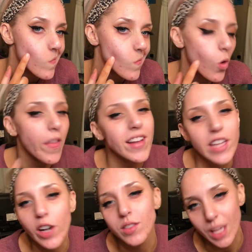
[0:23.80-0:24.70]
Or they
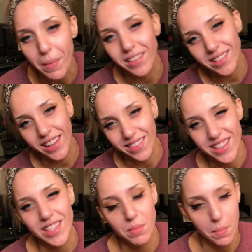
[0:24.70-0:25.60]
don't say my skin, they
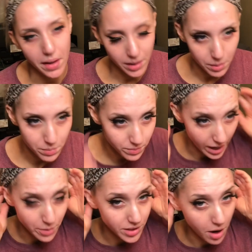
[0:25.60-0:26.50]
say my makeup.
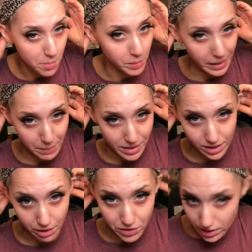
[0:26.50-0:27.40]
I was complimenting
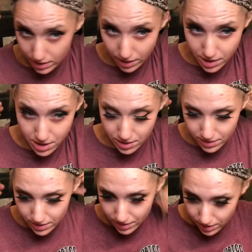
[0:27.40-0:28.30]
myself just then.
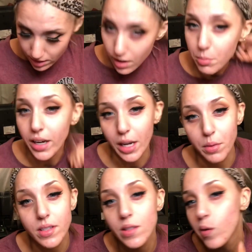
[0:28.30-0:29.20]
But
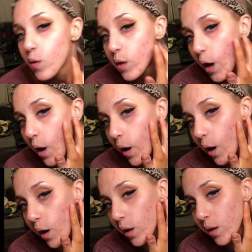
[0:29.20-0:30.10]
anyways, yeah, I
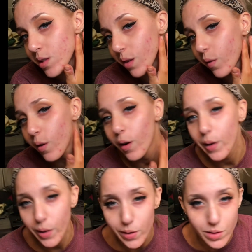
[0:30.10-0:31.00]
got a lot of stuff going on
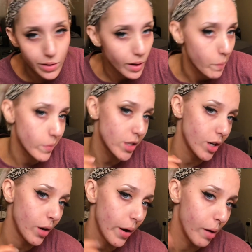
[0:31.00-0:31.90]
here, so I'm gonna
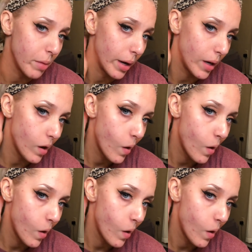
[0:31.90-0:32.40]
show everybody